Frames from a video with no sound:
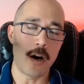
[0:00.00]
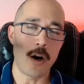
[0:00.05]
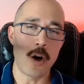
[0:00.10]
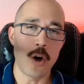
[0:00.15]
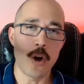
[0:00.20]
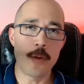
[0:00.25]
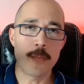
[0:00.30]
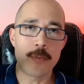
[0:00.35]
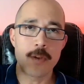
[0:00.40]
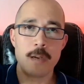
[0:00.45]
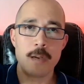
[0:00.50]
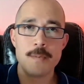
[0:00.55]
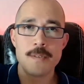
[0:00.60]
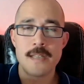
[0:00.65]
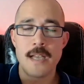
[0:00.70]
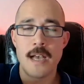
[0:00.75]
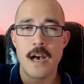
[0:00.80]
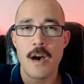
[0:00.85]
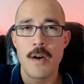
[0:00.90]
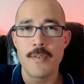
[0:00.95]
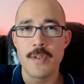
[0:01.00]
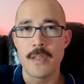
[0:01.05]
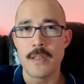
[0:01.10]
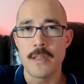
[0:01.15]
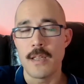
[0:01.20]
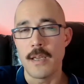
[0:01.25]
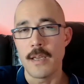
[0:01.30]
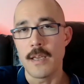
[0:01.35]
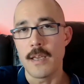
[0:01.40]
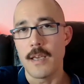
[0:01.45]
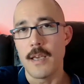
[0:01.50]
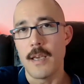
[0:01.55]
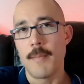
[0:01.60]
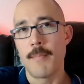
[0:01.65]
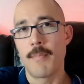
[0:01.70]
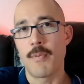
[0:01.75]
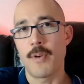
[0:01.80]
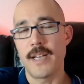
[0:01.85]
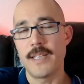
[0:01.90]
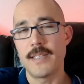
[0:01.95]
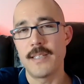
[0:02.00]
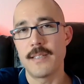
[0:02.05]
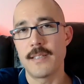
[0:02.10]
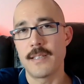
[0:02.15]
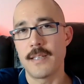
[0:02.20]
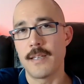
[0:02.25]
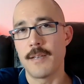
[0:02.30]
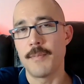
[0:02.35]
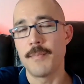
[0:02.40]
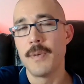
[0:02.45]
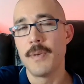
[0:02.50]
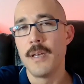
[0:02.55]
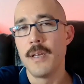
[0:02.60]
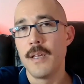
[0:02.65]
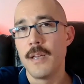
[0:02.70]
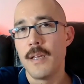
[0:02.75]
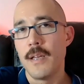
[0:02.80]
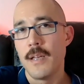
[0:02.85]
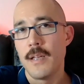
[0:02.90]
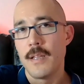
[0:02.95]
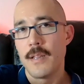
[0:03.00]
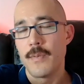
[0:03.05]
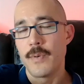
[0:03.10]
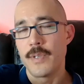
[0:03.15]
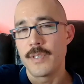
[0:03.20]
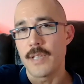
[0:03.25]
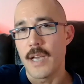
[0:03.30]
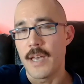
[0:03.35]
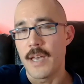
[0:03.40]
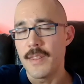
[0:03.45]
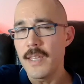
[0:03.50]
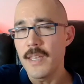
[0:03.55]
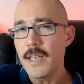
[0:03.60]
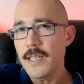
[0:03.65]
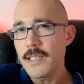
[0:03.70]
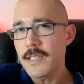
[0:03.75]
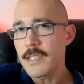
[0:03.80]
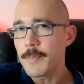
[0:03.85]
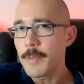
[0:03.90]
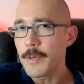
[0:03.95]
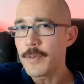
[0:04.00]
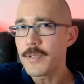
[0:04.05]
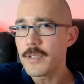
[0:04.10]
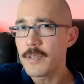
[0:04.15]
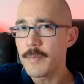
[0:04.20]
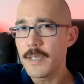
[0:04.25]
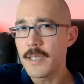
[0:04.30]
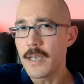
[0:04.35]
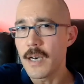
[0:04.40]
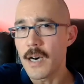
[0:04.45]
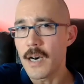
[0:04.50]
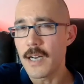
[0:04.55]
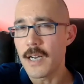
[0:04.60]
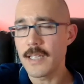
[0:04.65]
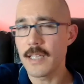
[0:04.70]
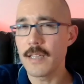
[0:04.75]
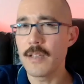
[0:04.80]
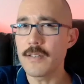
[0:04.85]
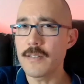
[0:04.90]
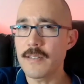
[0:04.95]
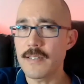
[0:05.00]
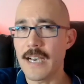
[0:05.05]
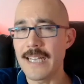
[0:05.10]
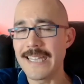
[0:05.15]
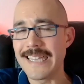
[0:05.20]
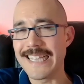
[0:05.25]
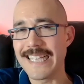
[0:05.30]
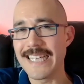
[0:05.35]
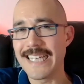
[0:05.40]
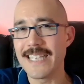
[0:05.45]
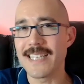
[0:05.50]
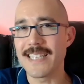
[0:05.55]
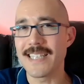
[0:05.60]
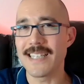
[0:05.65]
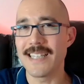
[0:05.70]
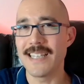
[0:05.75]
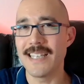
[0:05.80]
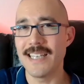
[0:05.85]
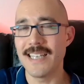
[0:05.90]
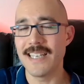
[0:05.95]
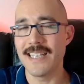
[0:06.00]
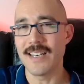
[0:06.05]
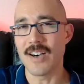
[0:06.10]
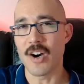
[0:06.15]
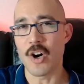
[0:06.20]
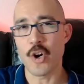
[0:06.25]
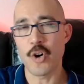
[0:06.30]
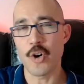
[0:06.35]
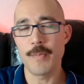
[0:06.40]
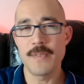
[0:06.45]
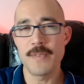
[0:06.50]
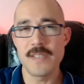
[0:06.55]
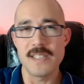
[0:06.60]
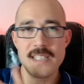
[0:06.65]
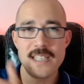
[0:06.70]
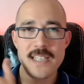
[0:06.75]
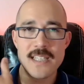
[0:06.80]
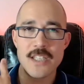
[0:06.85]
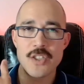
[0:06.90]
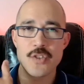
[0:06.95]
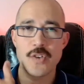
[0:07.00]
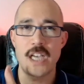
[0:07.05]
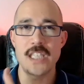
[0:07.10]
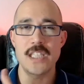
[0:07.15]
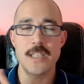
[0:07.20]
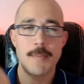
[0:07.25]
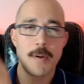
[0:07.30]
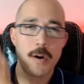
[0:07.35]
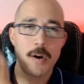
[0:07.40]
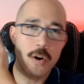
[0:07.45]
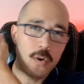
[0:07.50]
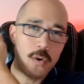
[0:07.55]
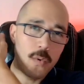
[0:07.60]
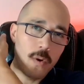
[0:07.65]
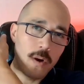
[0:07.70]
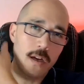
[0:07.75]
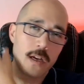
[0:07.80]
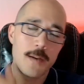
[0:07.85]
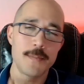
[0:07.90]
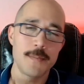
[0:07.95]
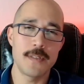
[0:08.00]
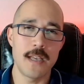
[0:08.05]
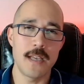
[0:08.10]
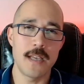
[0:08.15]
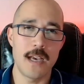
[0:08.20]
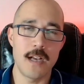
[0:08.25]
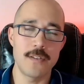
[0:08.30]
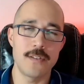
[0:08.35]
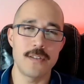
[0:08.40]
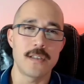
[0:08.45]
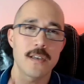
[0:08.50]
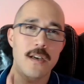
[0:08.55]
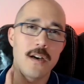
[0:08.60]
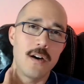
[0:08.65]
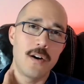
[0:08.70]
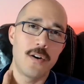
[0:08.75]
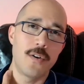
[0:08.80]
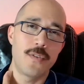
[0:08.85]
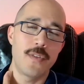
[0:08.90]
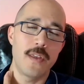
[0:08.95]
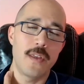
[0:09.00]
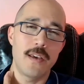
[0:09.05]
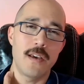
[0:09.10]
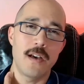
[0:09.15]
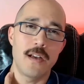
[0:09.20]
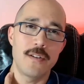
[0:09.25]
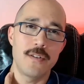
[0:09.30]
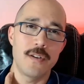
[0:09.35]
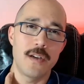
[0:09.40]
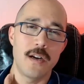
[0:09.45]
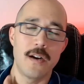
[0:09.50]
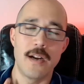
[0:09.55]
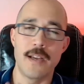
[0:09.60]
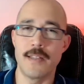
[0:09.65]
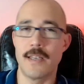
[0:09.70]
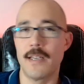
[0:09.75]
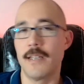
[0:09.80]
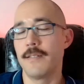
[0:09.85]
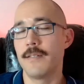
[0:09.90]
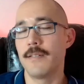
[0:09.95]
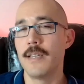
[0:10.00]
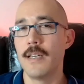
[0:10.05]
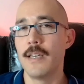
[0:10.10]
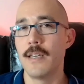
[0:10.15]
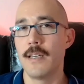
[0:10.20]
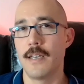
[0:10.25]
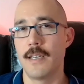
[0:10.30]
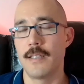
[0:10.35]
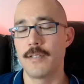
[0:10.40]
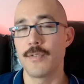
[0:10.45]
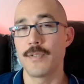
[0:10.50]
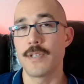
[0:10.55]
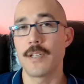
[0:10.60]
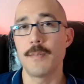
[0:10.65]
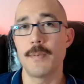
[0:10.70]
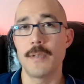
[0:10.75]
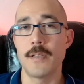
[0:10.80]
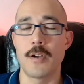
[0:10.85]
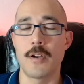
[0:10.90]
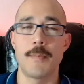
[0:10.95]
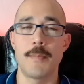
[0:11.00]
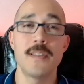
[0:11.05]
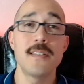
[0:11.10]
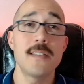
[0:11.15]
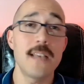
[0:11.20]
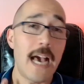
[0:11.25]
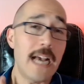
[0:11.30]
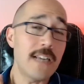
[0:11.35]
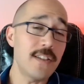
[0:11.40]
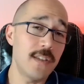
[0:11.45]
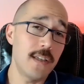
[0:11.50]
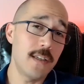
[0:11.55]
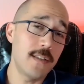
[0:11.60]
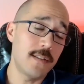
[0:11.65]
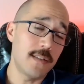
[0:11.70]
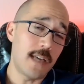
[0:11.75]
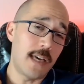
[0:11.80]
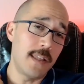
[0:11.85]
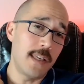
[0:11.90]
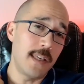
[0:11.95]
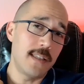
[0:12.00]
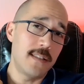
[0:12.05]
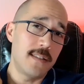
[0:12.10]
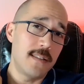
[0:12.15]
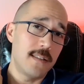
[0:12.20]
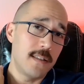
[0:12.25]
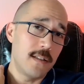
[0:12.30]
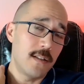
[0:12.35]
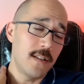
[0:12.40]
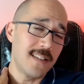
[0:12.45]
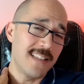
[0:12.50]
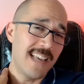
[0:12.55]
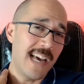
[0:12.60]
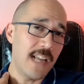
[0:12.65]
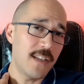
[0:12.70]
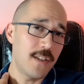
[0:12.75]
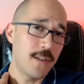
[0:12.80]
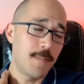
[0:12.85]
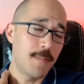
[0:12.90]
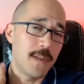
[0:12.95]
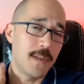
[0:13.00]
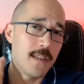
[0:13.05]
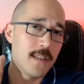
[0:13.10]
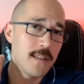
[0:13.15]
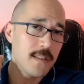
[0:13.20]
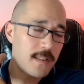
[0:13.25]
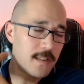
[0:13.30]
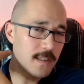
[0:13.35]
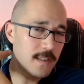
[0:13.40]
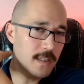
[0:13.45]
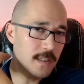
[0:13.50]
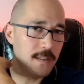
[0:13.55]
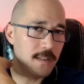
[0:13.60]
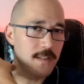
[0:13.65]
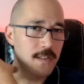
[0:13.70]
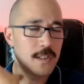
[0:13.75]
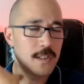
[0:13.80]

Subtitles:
arm comes down and like embraces him, which I think is supposed to be God. It looks kind of like the arm scene in Jurassic Park where it comes down to, oh, thank God you're here, and then it turns out to be an arm. This actually is, I think, still attached, but it is this like